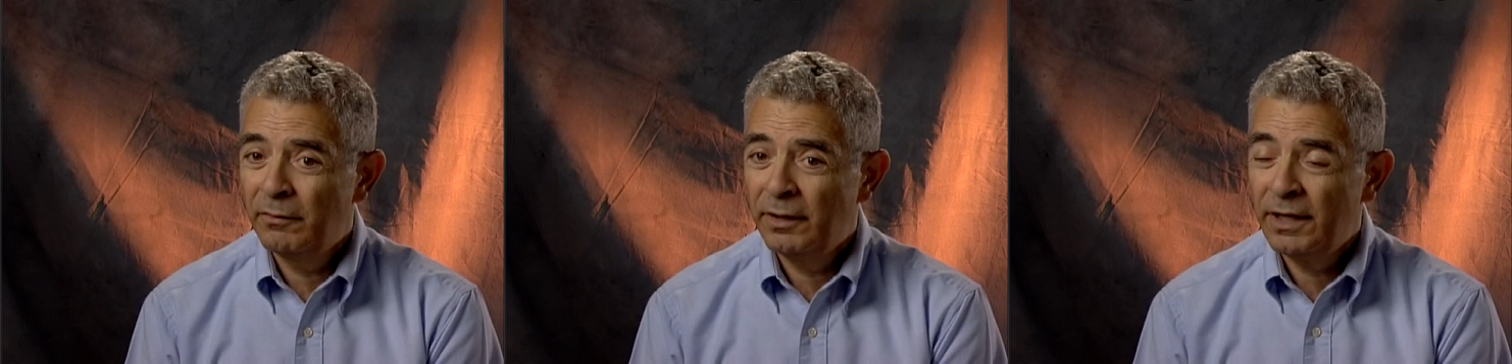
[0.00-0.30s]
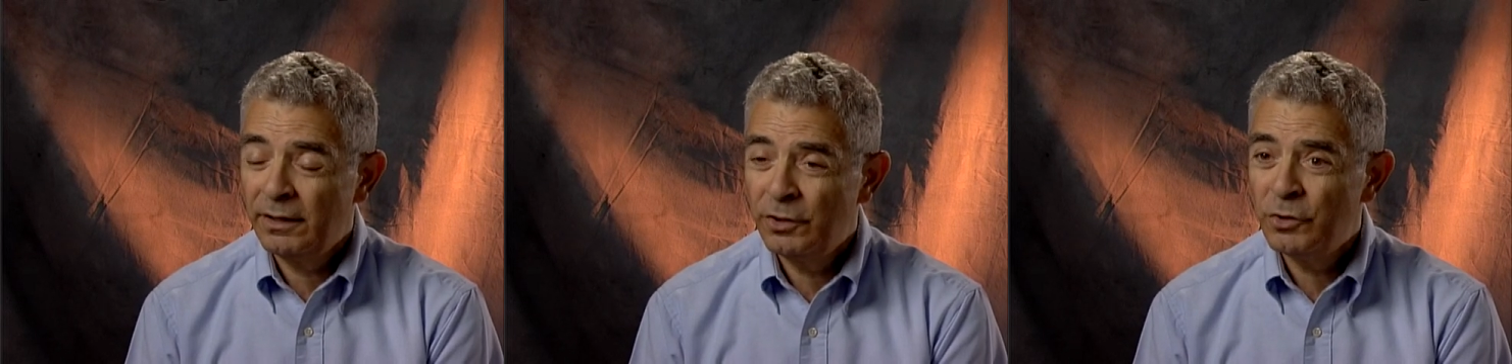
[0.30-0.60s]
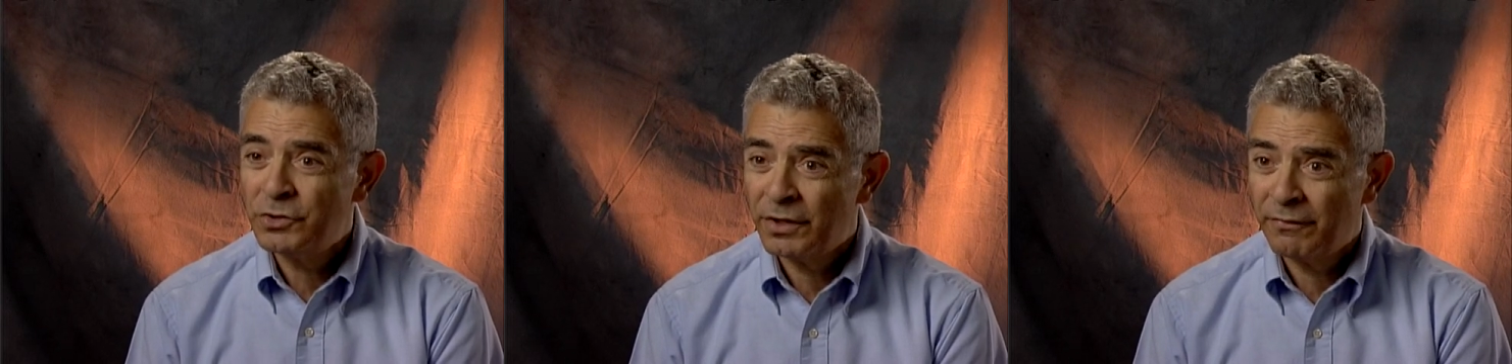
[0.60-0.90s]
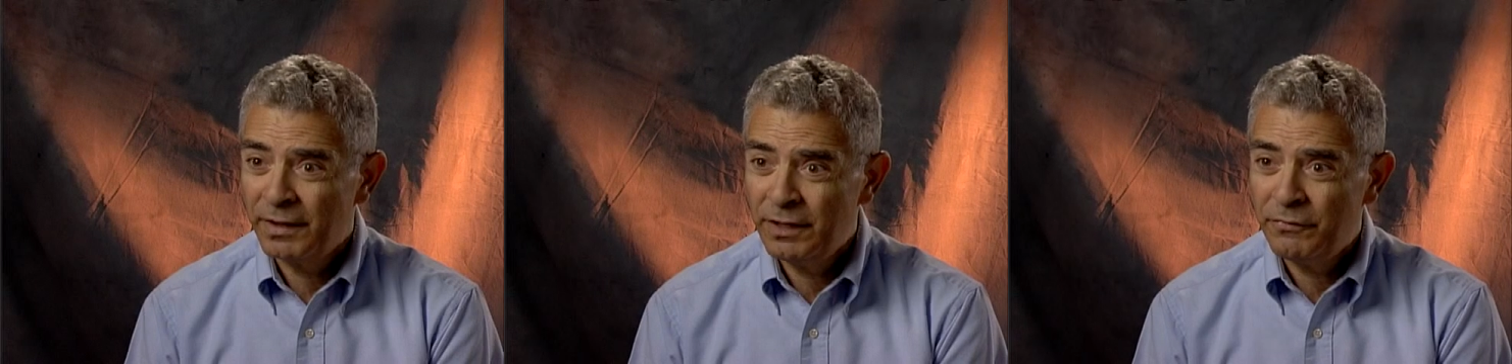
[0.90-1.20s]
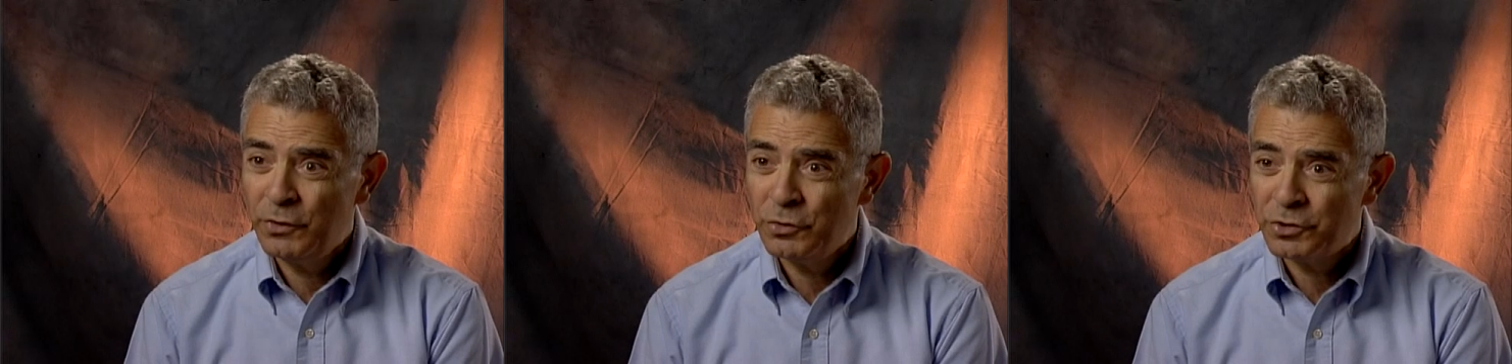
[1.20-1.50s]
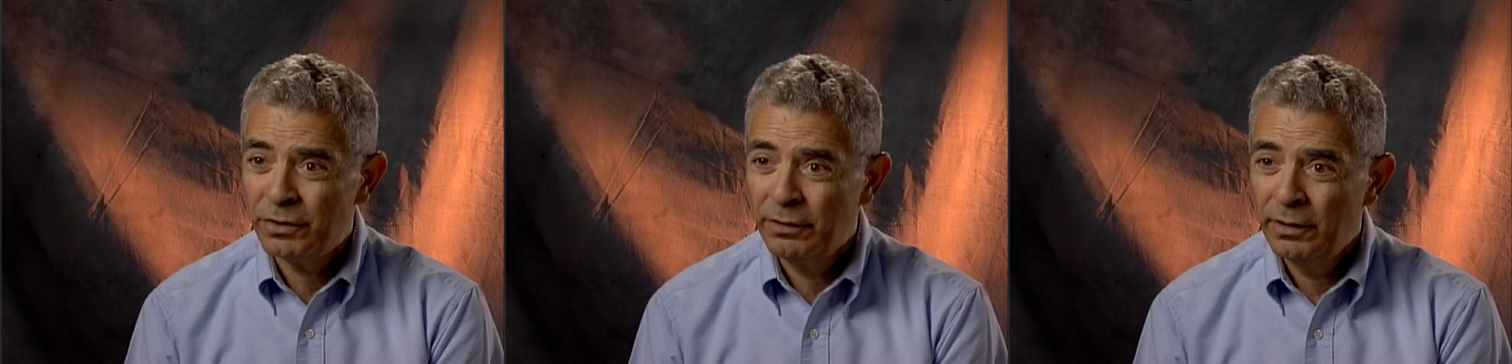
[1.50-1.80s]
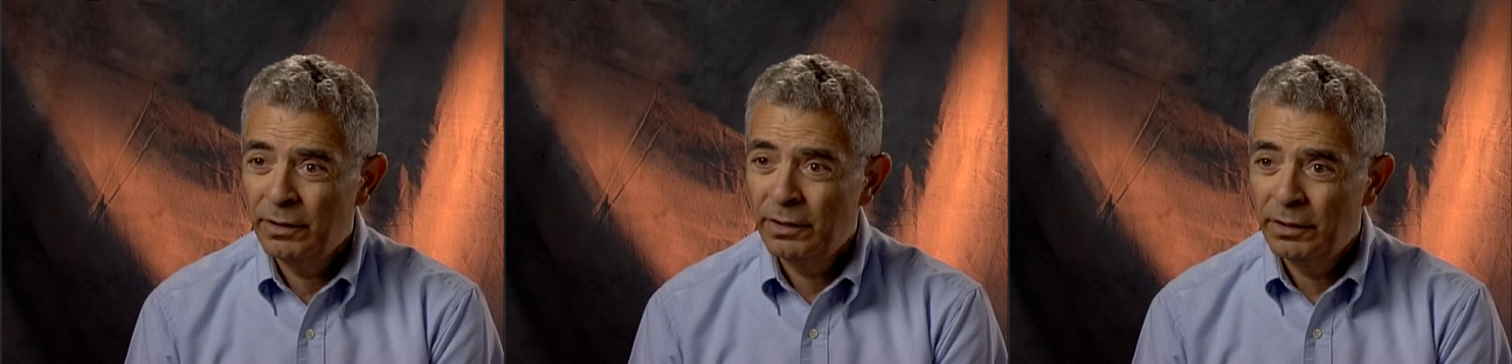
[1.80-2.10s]
use of heat fusion
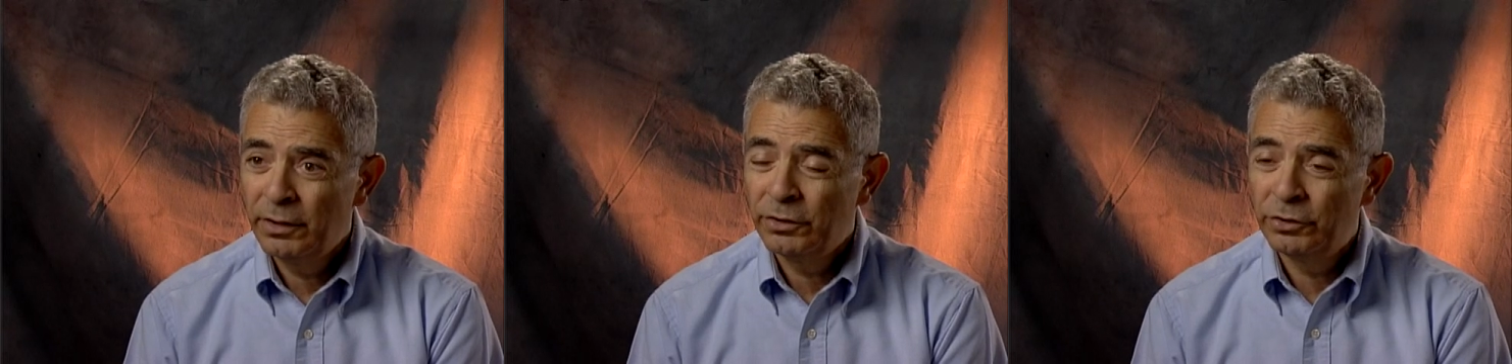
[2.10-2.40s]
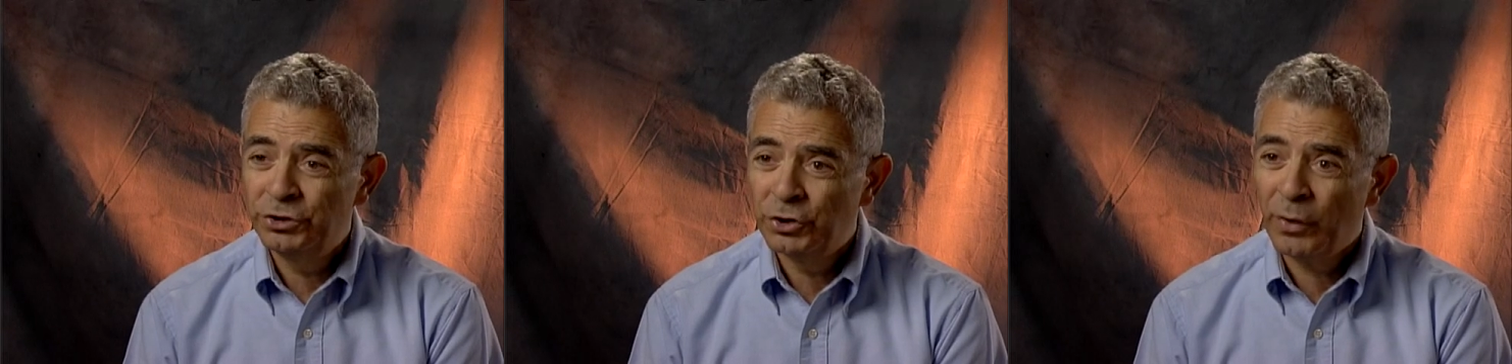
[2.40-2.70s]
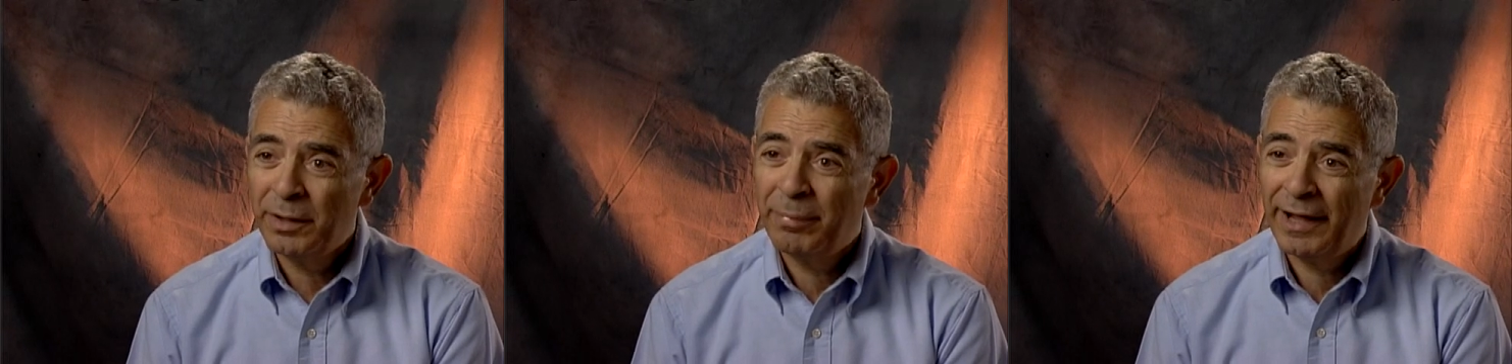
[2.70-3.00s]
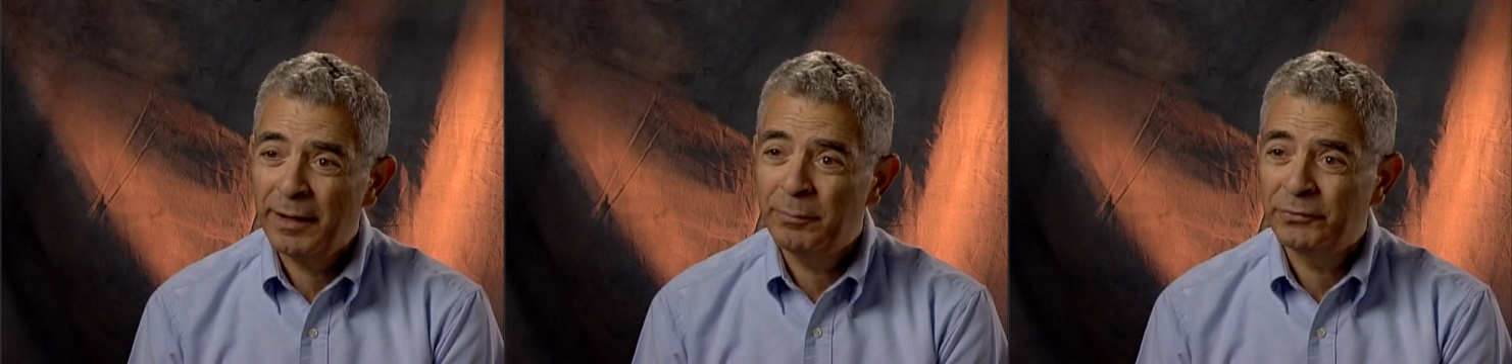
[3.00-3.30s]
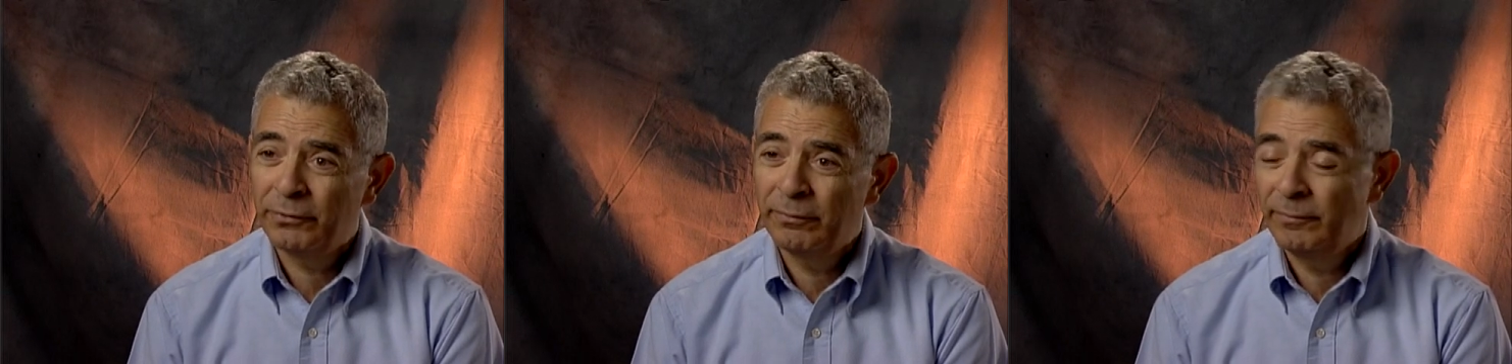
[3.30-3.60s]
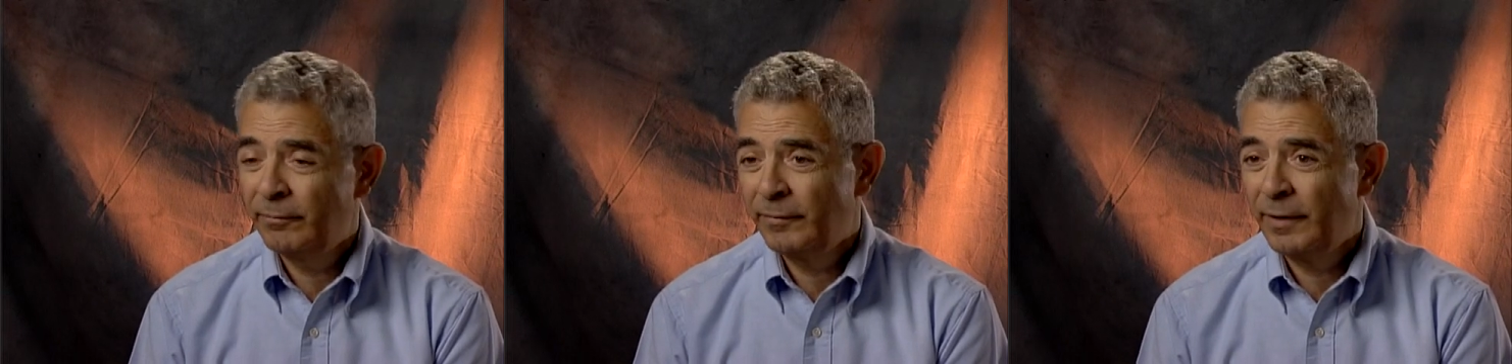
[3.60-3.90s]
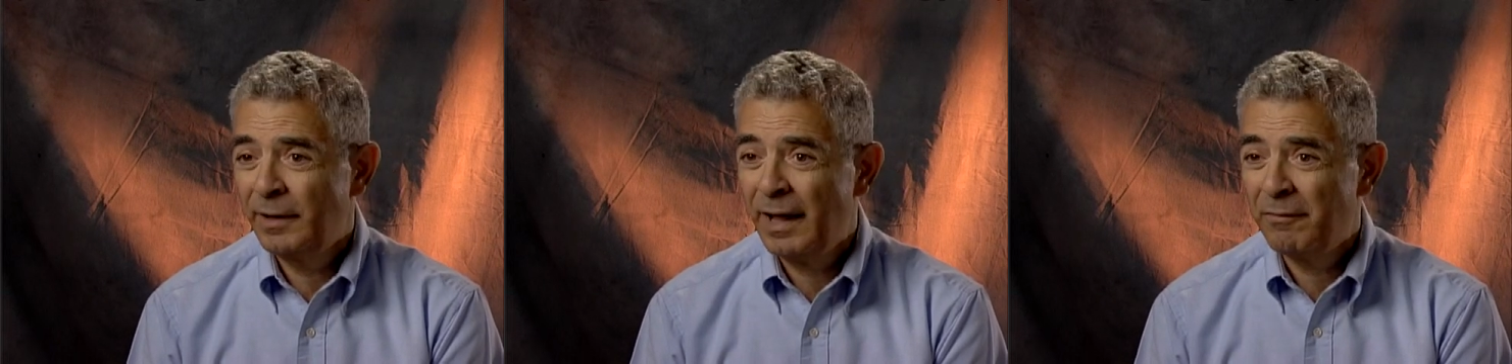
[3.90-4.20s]
to join pipes
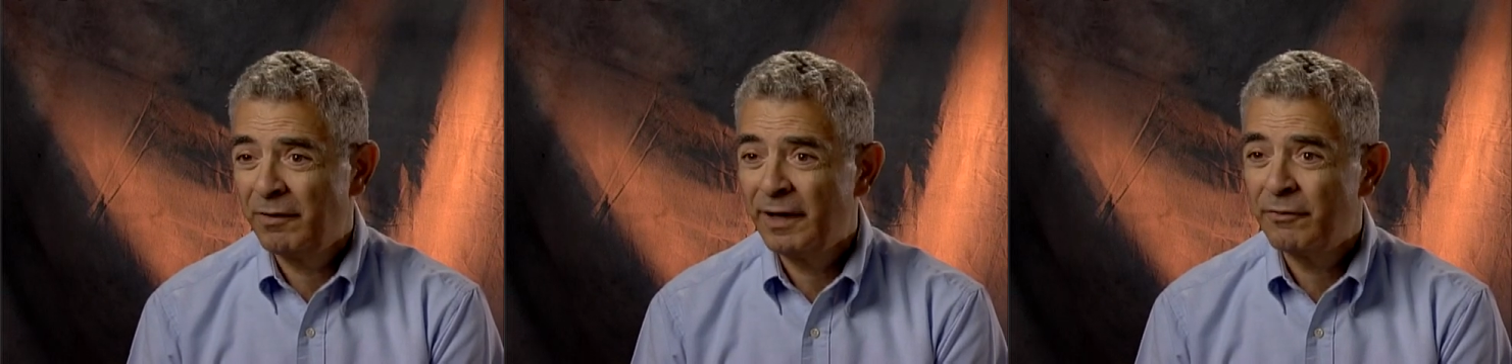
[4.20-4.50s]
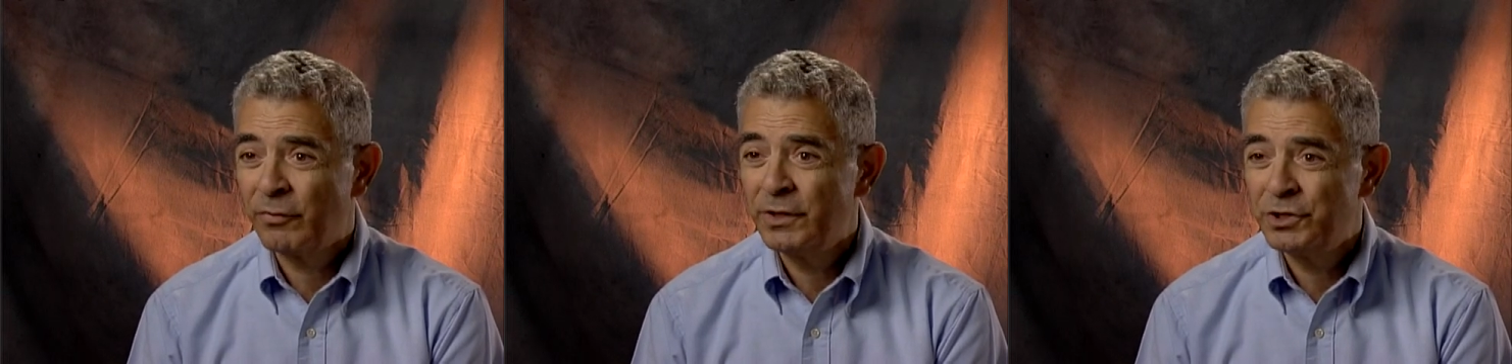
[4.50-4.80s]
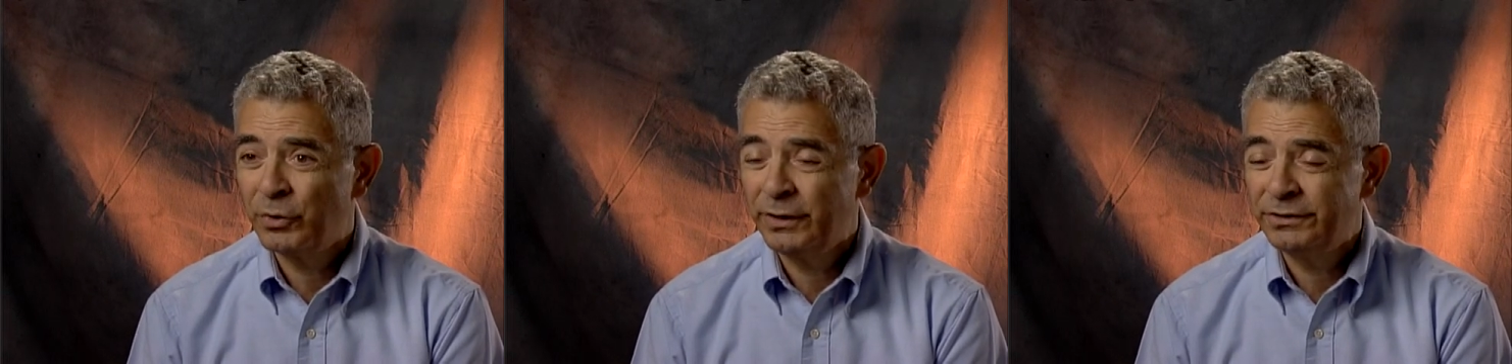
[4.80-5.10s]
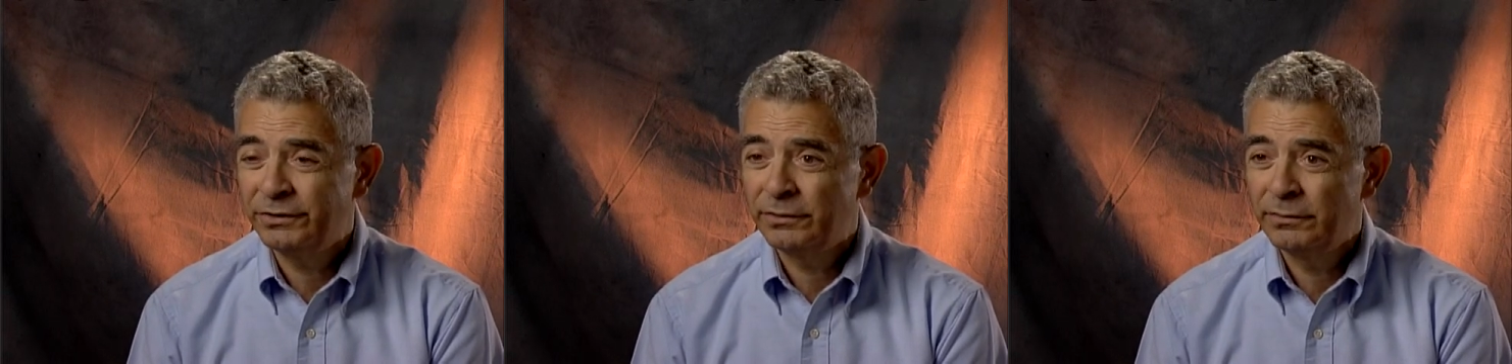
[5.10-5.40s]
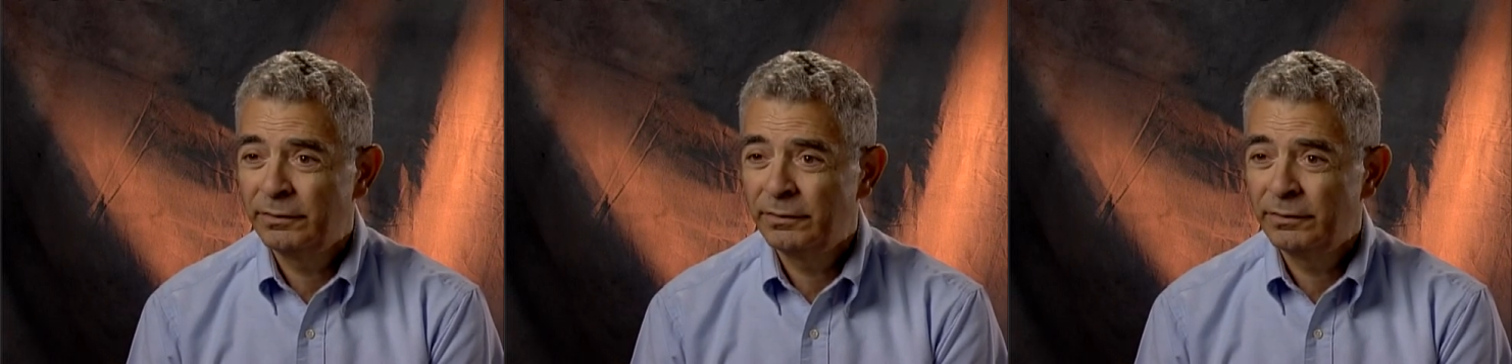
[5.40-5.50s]
and have leak-free joints.